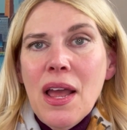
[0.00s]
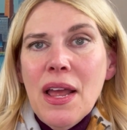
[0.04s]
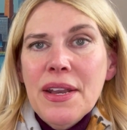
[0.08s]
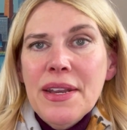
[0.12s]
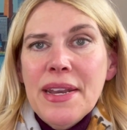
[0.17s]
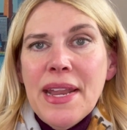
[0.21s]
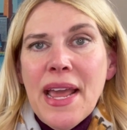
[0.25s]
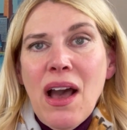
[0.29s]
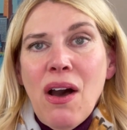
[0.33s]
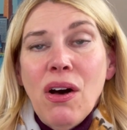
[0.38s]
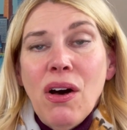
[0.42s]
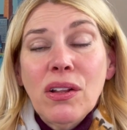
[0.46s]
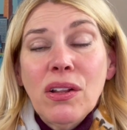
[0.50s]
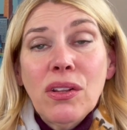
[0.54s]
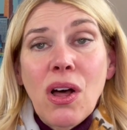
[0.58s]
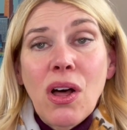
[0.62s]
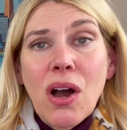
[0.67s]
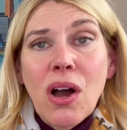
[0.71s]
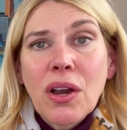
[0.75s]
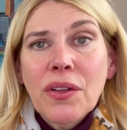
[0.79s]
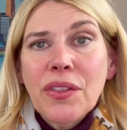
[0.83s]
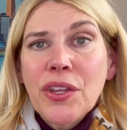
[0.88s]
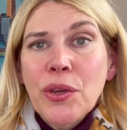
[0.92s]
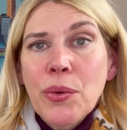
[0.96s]
Now,
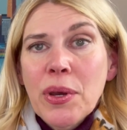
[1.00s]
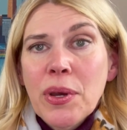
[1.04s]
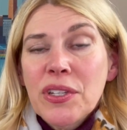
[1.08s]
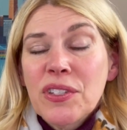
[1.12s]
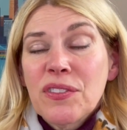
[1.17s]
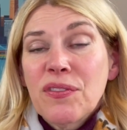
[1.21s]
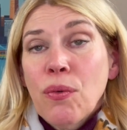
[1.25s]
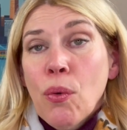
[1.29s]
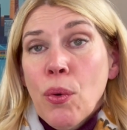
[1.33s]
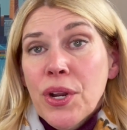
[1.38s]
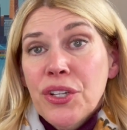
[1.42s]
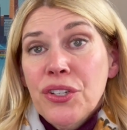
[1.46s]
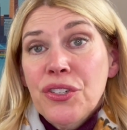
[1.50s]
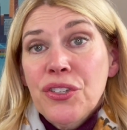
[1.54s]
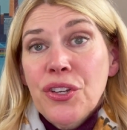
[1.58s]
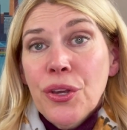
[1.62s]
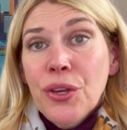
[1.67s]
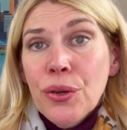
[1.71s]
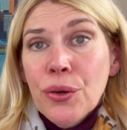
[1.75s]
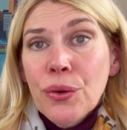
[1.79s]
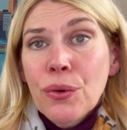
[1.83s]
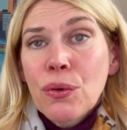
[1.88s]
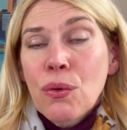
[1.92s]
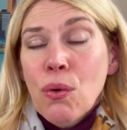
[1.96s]
along the US
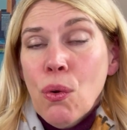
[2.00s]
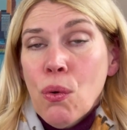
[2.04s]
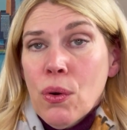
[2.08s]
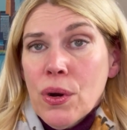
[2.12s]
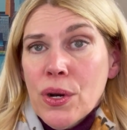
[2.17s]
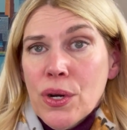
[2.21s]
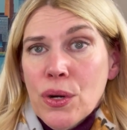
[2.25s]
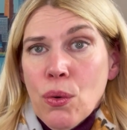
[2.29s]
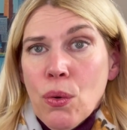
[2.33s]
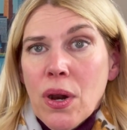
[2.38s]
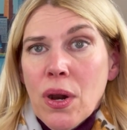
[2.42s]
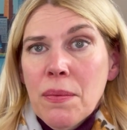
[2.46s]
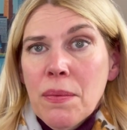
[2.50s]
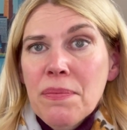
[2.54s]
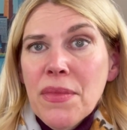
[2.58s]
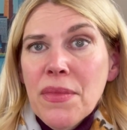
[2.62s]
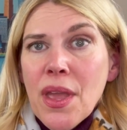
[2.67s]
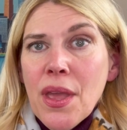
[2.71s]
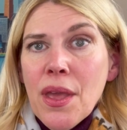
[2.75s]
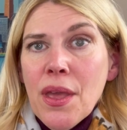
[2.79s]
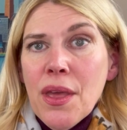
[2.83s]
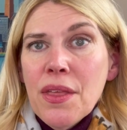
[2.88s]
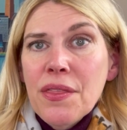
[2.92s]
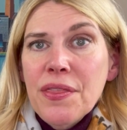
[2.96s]
42 corridor,
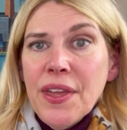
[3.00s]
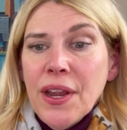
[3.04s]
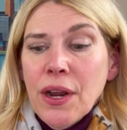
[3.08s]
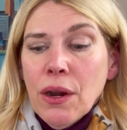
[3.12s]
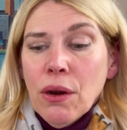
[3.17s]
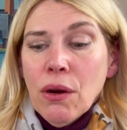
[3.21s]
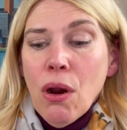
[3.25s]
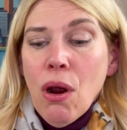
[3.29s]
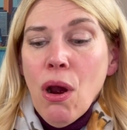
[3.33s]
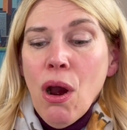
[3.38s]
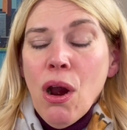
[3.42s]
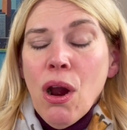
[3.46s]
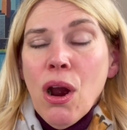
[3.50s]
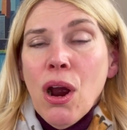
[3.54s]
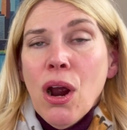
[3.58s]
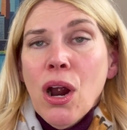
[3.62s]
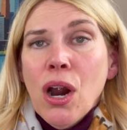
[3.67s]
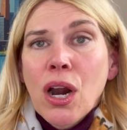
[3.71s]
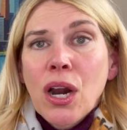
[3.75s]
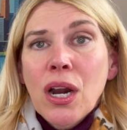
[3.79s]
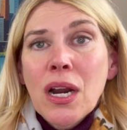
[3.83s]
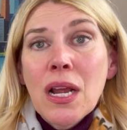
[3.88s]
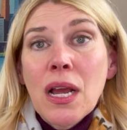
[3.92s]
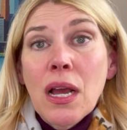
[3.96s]
there
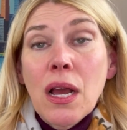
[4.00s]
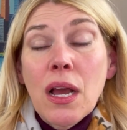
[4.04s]
are